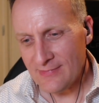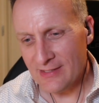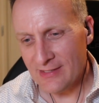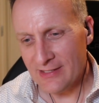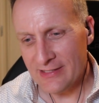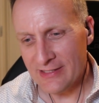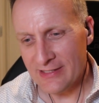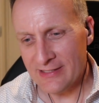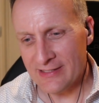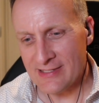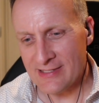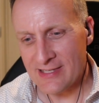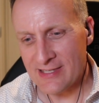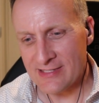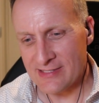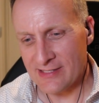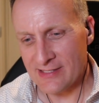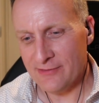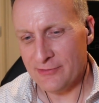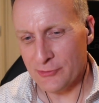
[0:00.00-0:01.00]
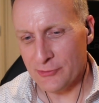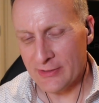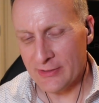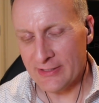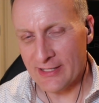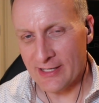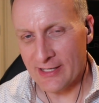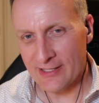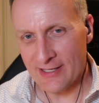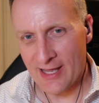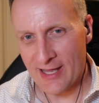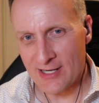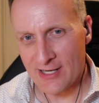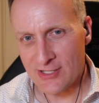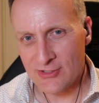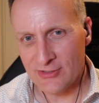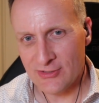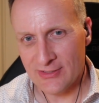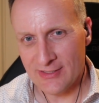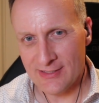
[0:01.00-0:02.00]
Instead of doing that,
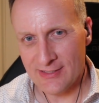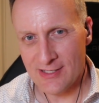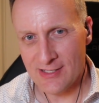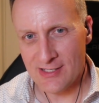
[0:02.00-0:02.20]
actually